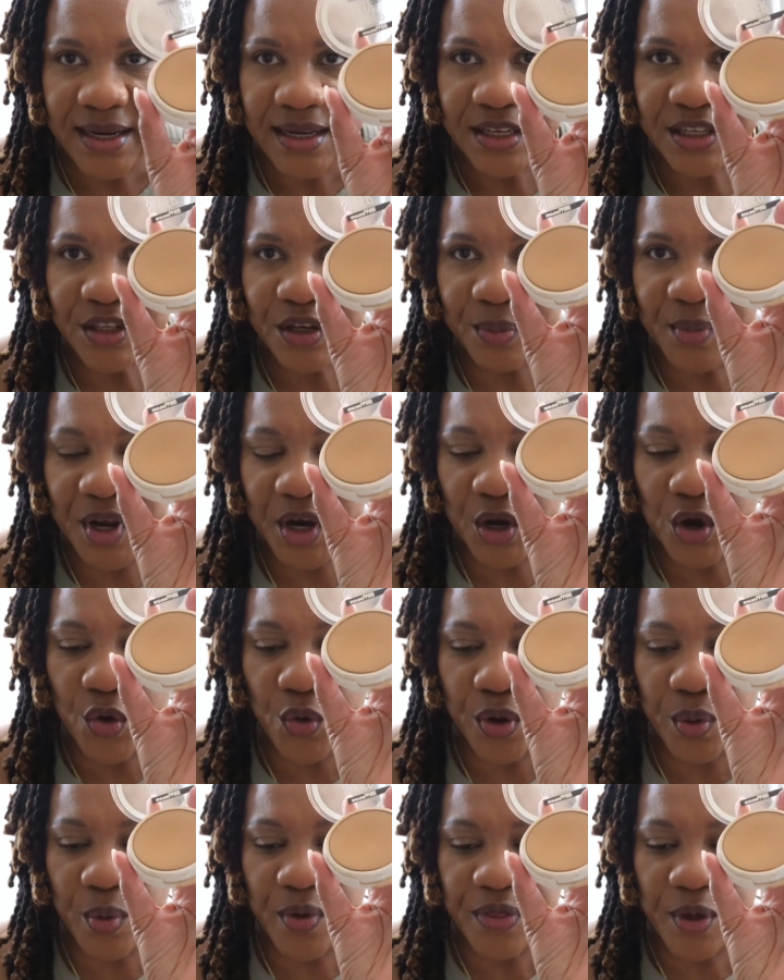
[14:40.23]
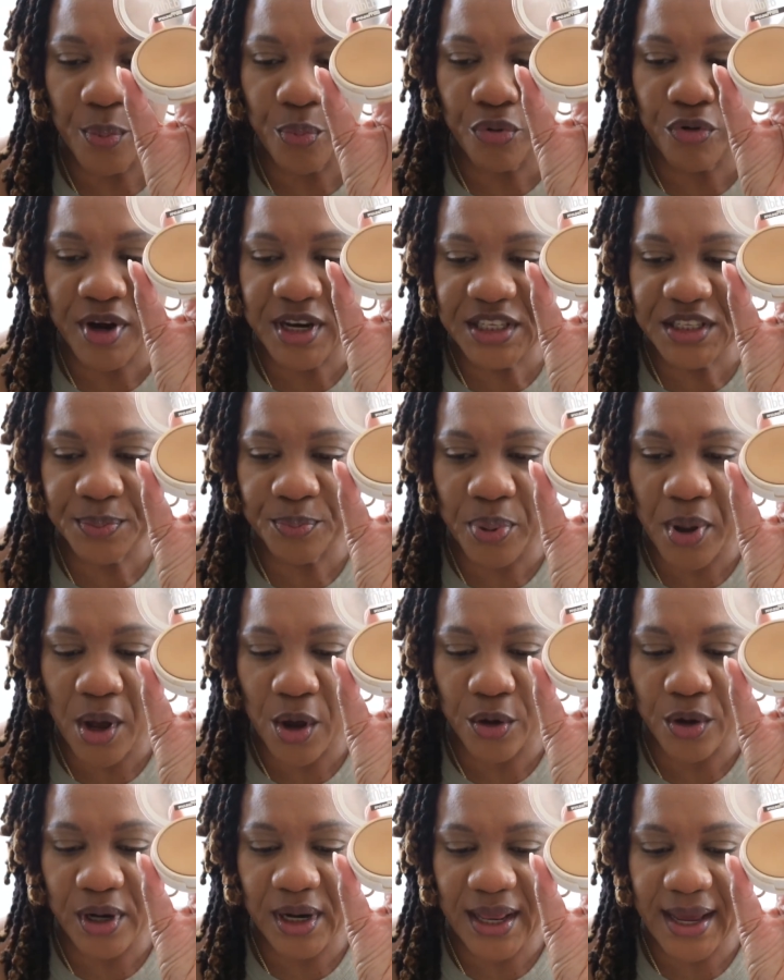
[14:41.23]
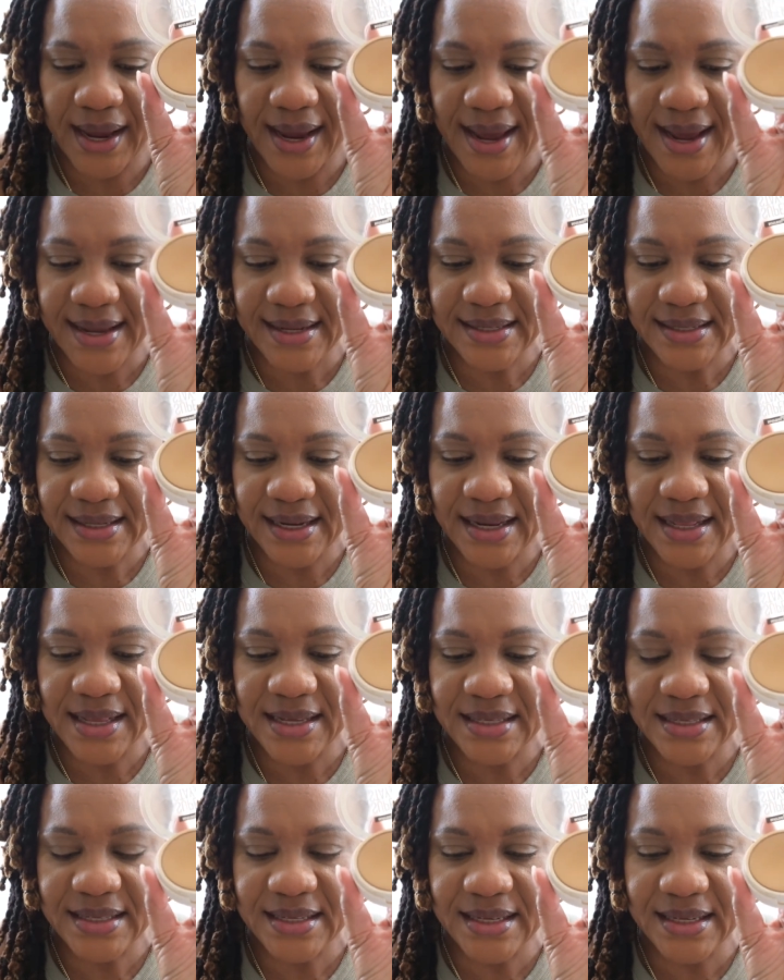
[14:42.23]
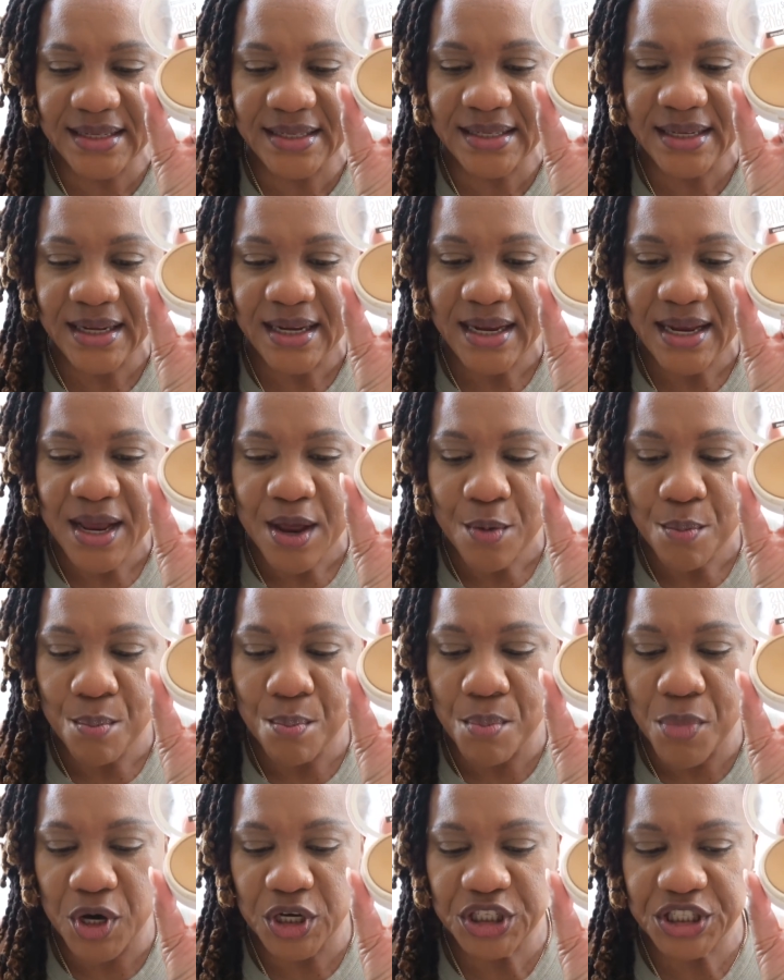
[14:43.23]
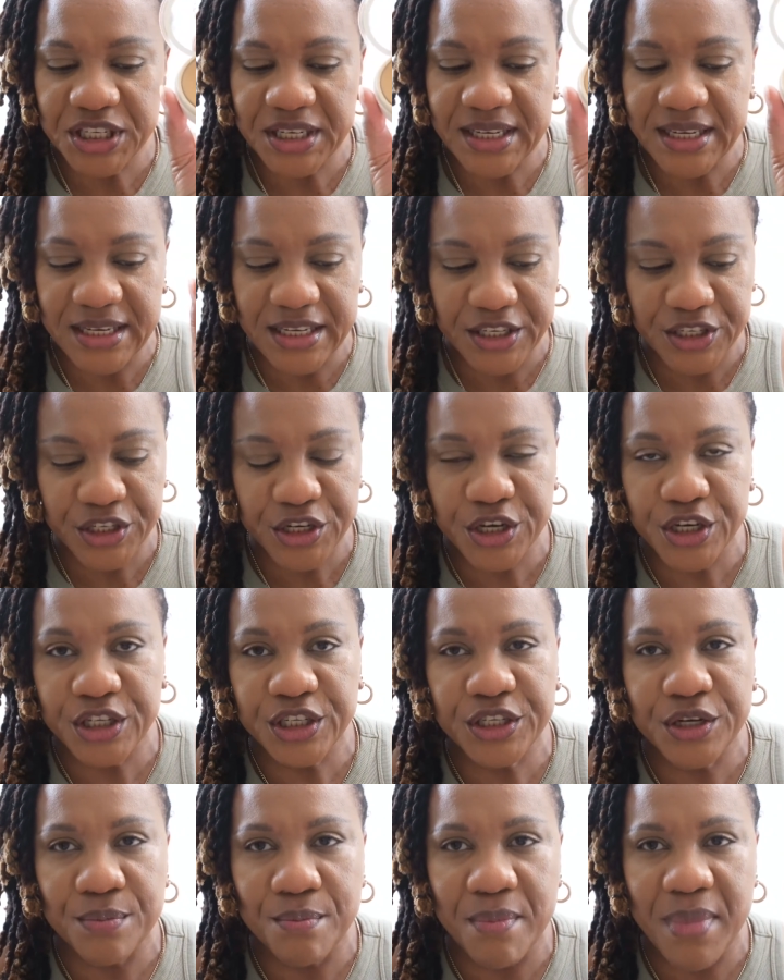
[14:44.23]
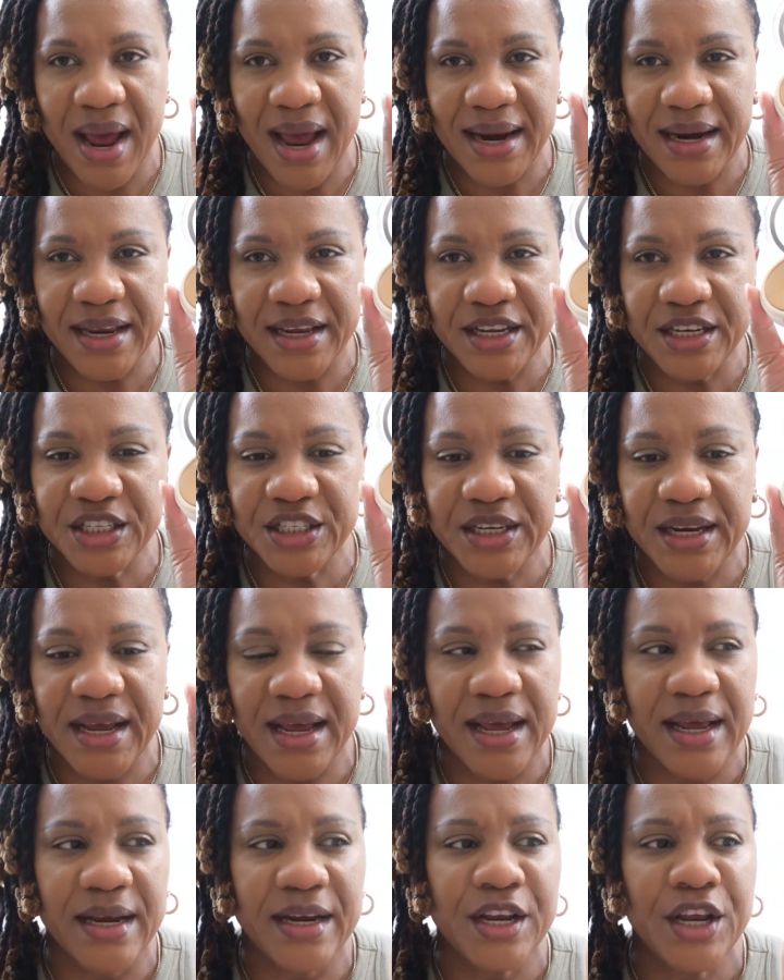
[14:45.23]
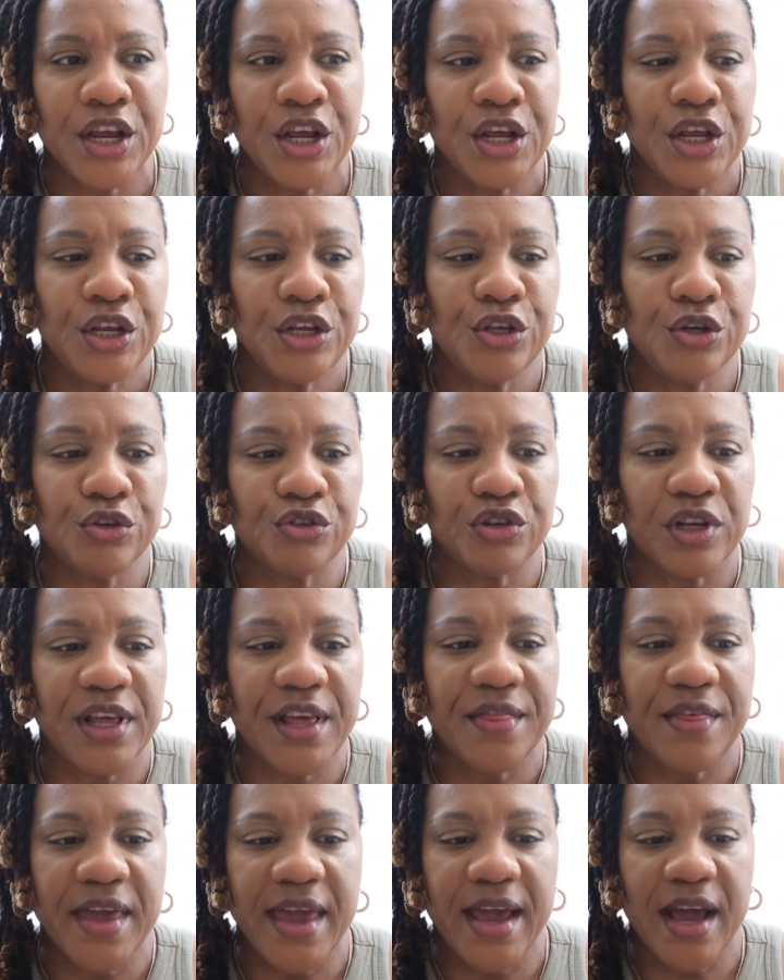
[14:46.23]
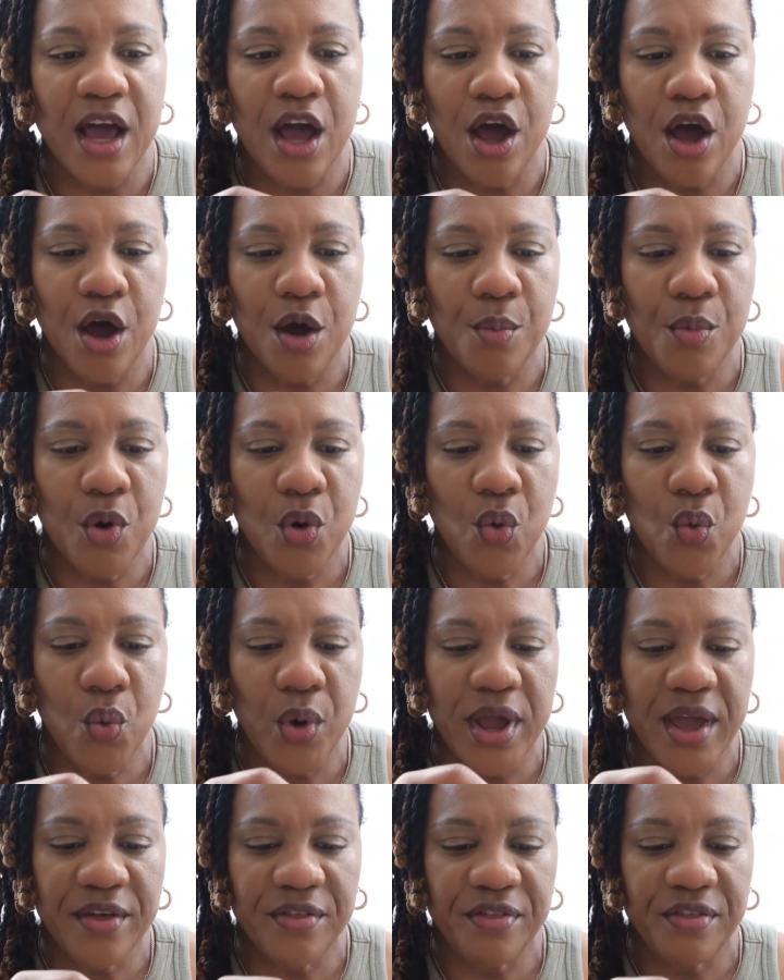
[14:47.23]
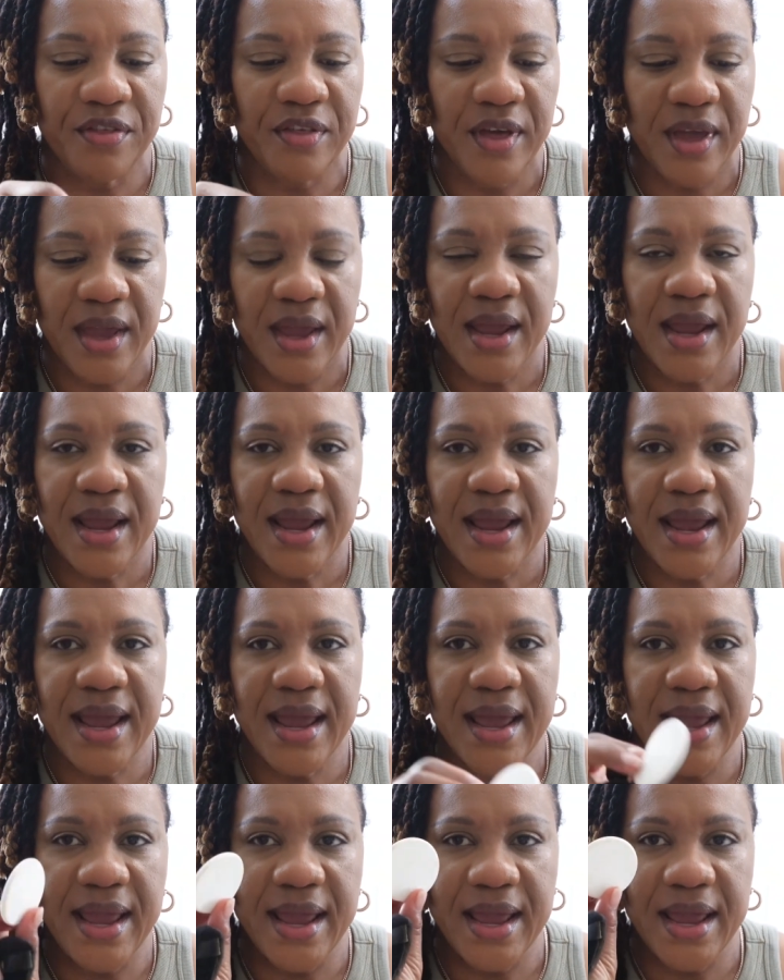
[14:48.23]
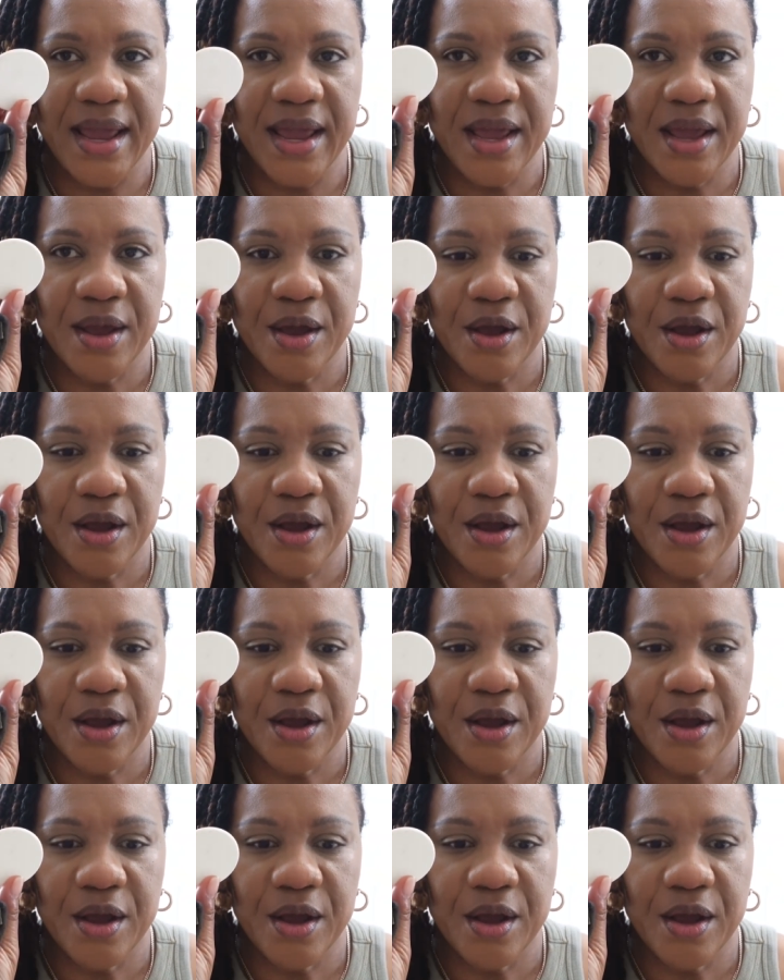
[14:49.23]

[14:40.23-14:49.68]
So I'm gonna go in with a pressed powder. Like I said, this is much easier to manage, and usually they come with a